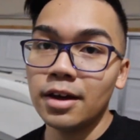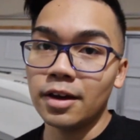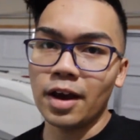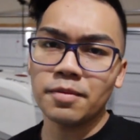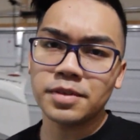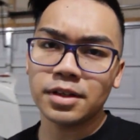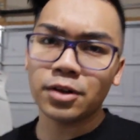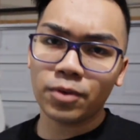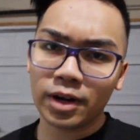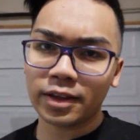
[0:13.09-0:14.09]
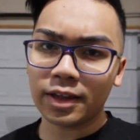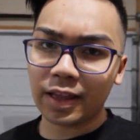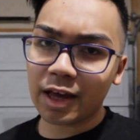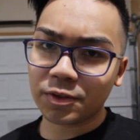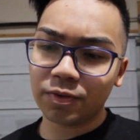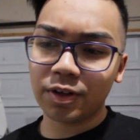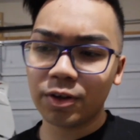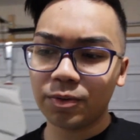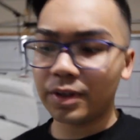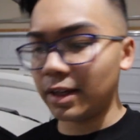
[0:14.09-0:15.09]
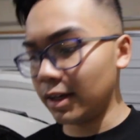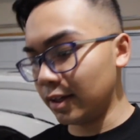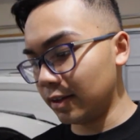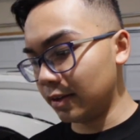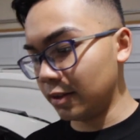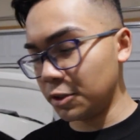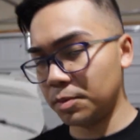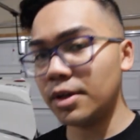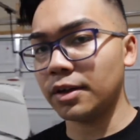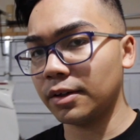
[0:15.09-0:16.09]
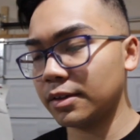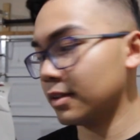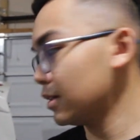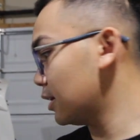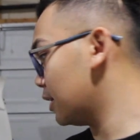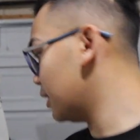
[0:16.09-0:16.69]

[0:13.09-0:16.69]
If you haven't seen already, the last video we did the speakers,